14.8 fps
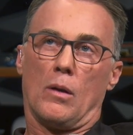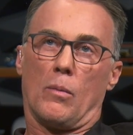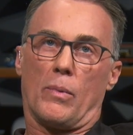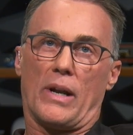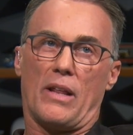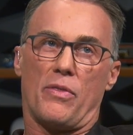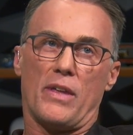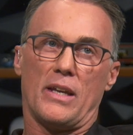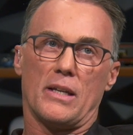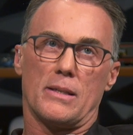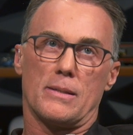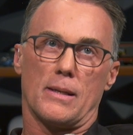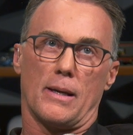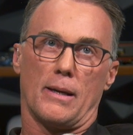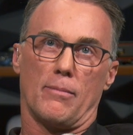But I think
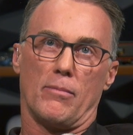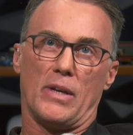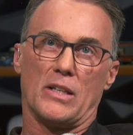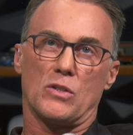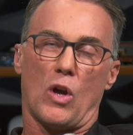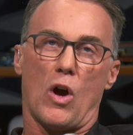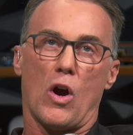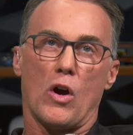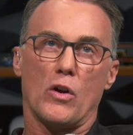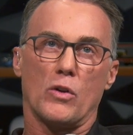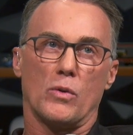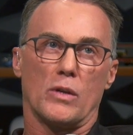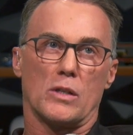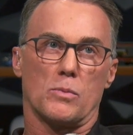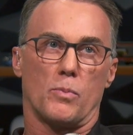it's hard
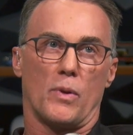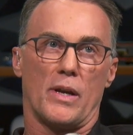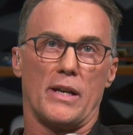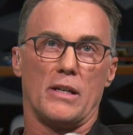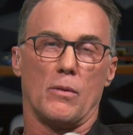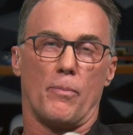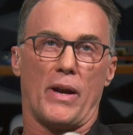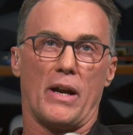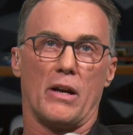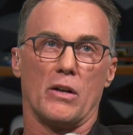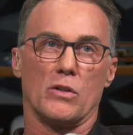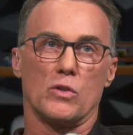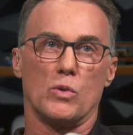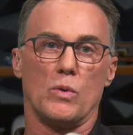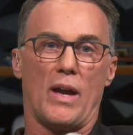to explain to
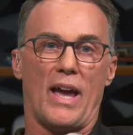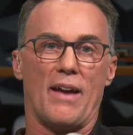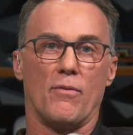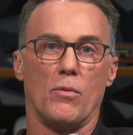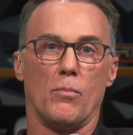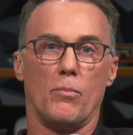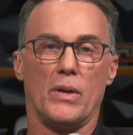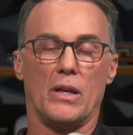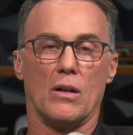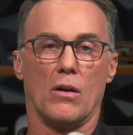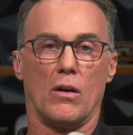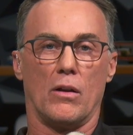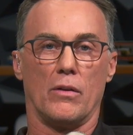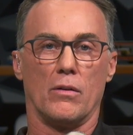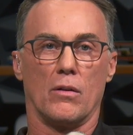parents who haven't been
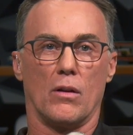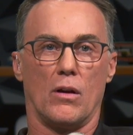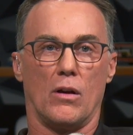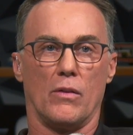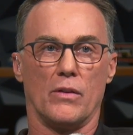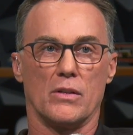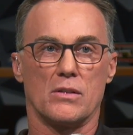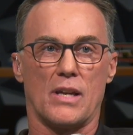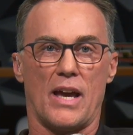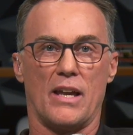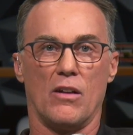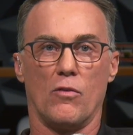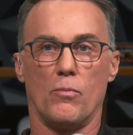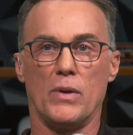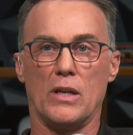on the side
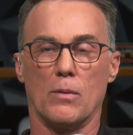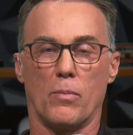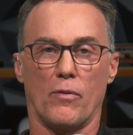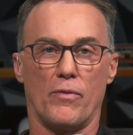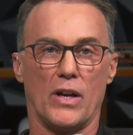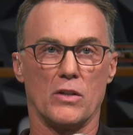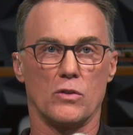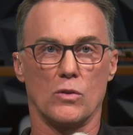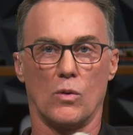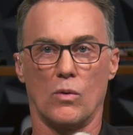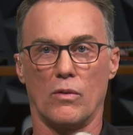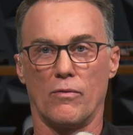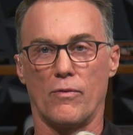of being a professional and